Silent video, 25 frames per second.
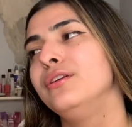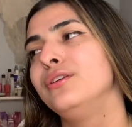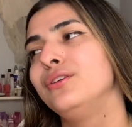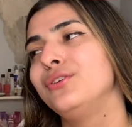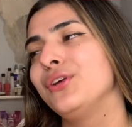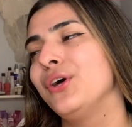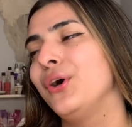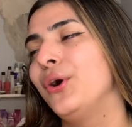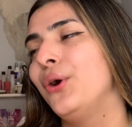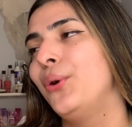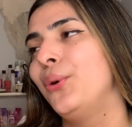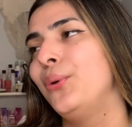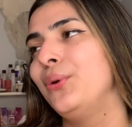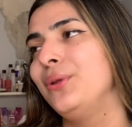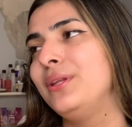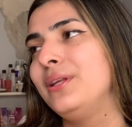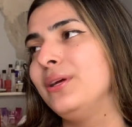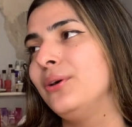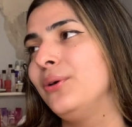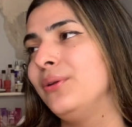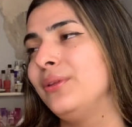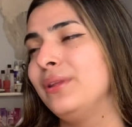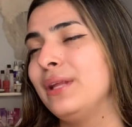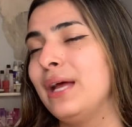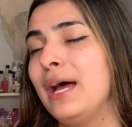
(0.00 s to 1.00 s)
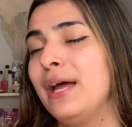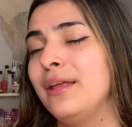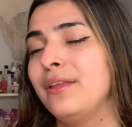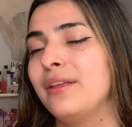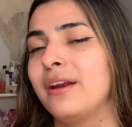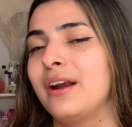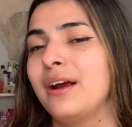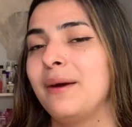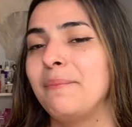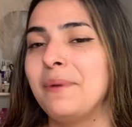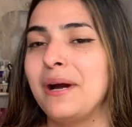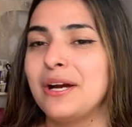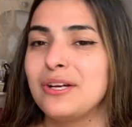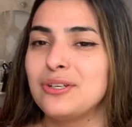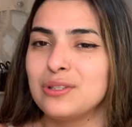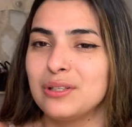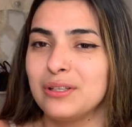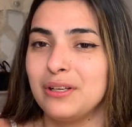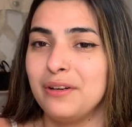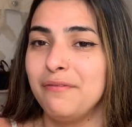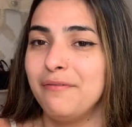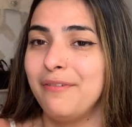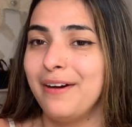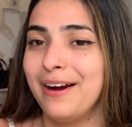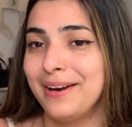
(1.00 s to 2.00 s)
So until now that I'm
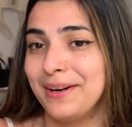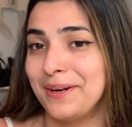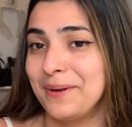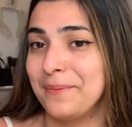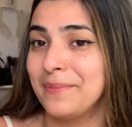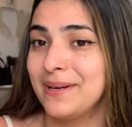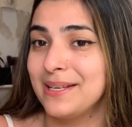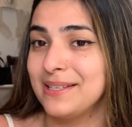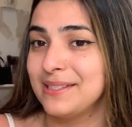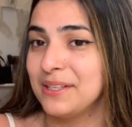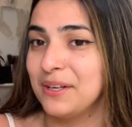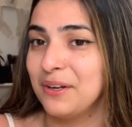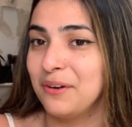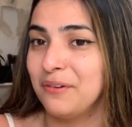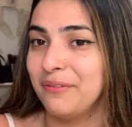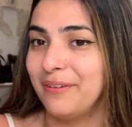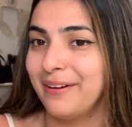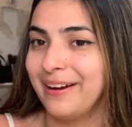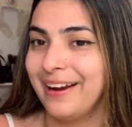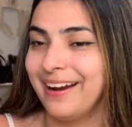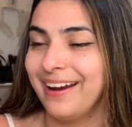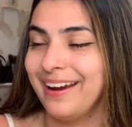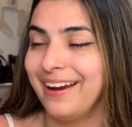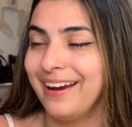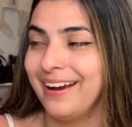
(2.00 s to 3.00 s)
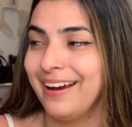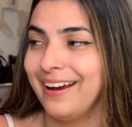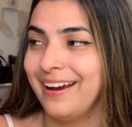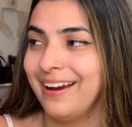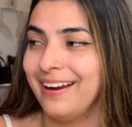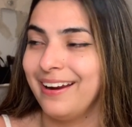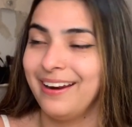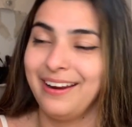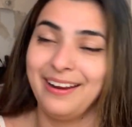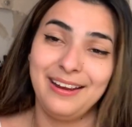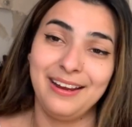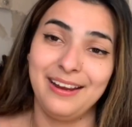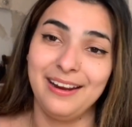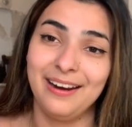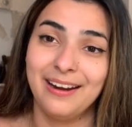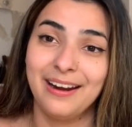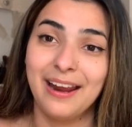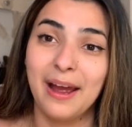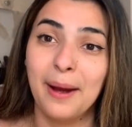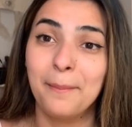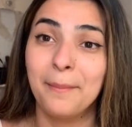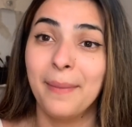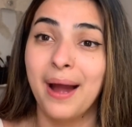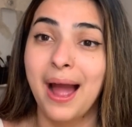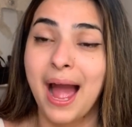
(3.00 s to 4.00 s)
actually finding myself again and
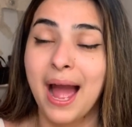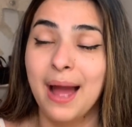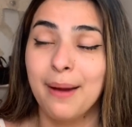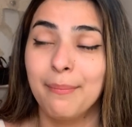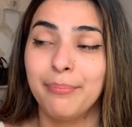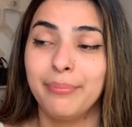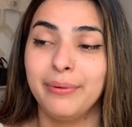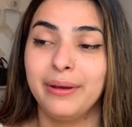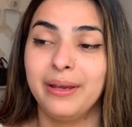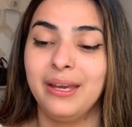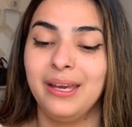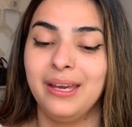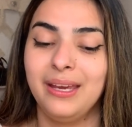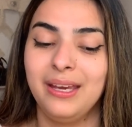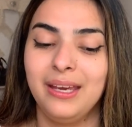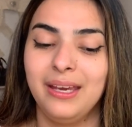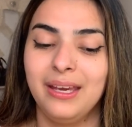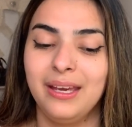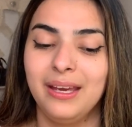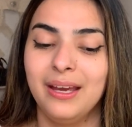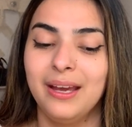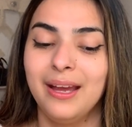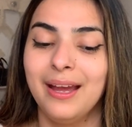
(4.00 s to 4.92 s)
I'm happy,